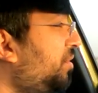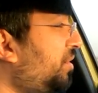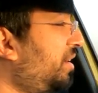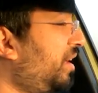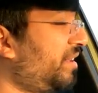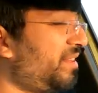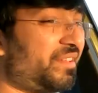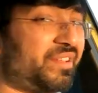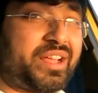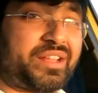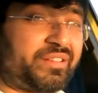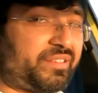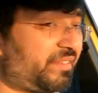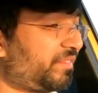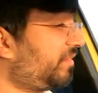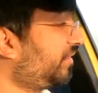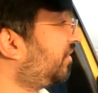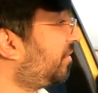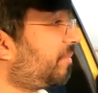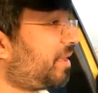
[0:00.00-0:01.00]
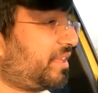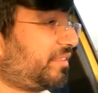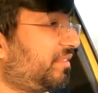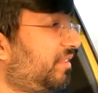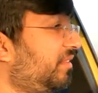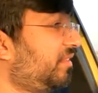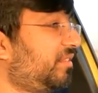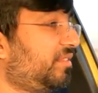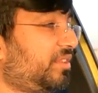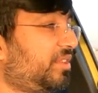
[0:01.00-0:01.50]
and that's the best
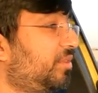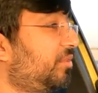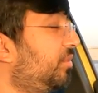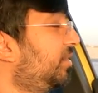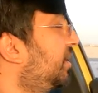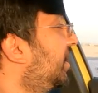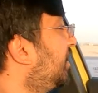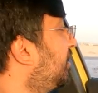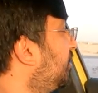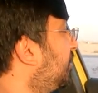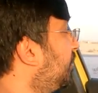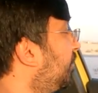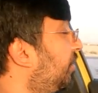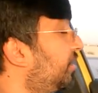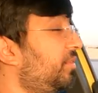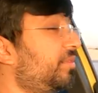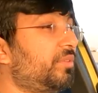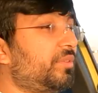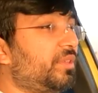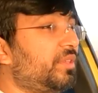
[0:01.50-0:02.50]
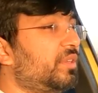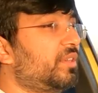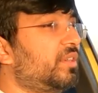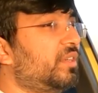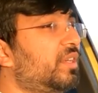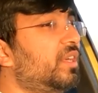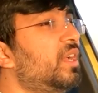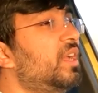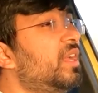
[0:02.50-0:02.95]
tune that you want to hear.